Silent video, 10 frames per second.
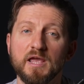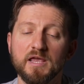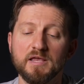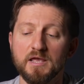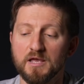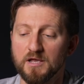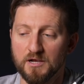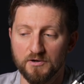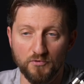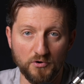
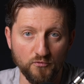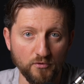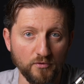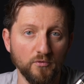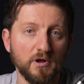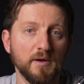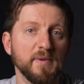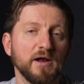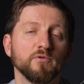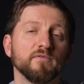a recruiter will come
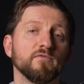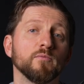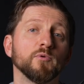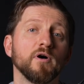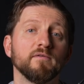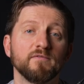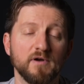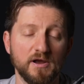back with a verbal offer.